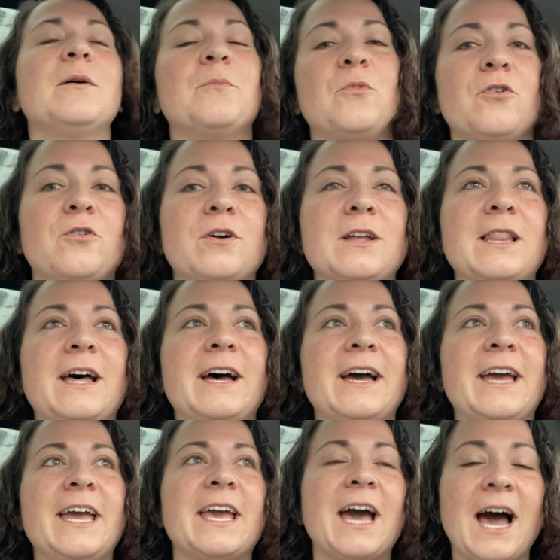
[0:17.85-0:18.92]
More
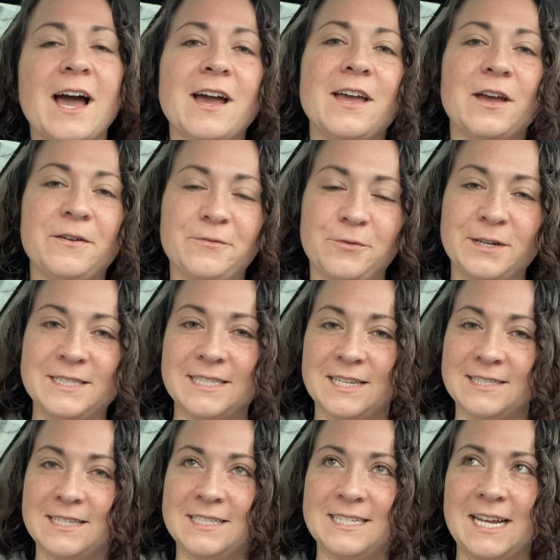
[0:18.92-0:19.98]
like, hi, I've
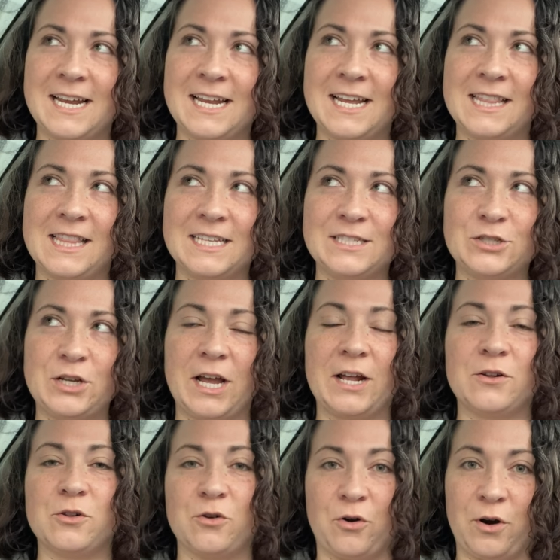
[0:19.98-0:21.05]
resuscitated this
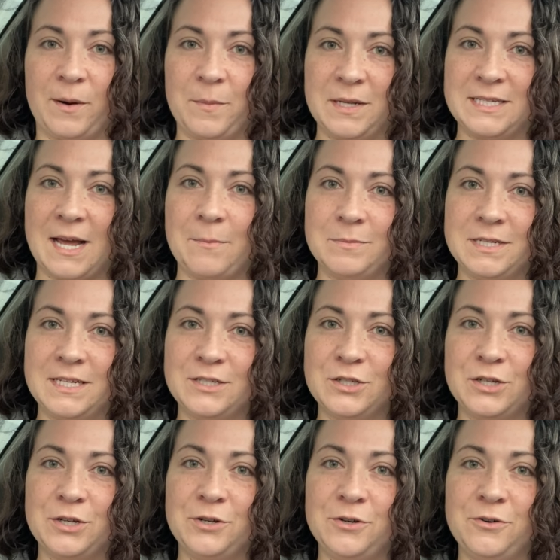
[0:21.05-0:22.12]
channel or I'm attempting
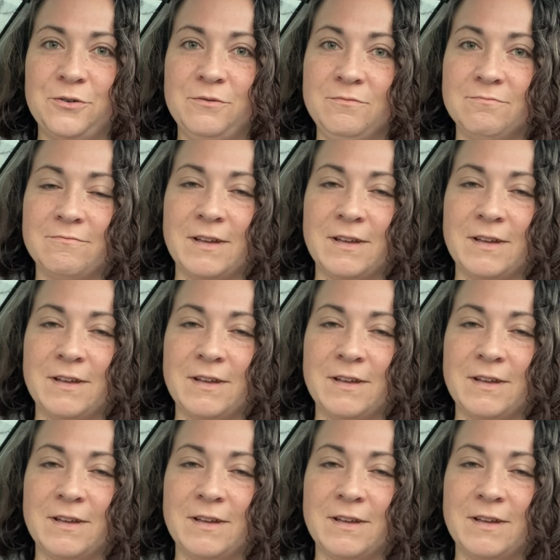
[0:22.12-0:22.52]
to.